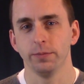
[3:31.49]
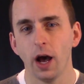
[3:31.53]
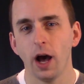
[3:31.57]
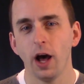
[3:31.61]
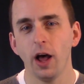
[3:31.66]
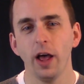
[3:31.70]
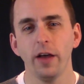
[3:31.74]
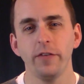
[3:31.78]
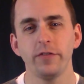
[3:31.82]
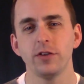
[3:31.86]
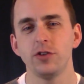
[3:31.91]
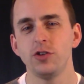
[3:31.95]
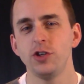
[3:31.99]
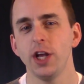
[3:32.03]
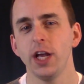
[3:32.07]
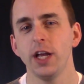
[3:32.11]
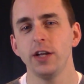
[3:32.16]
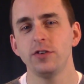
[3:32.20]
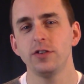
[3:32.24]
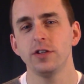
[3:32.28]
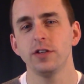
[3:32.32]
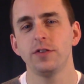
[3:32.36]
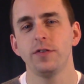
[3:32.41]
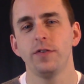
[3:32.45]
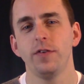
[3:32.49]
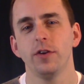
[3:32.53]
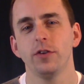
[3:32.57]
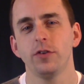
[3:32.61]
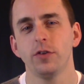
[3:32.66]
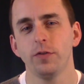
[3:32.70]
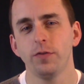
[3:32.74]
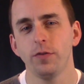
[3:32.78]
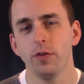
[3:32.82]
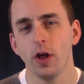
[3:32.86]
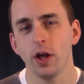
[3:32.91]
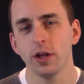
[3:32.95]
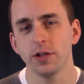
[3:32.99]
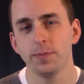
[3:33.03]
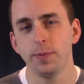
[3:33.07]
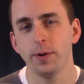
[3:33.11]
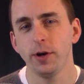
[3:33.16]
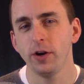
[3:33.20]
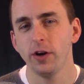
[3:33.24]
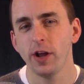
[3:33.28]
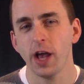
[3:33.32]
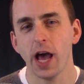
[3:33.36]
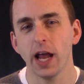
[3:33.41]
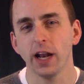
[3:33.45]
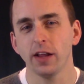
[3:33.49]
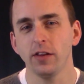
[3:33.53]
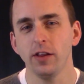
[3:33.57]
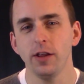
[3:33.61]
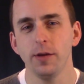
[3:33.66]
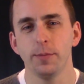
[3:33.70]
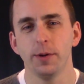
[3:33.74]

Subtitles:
I'll have to change this filter floss periodically,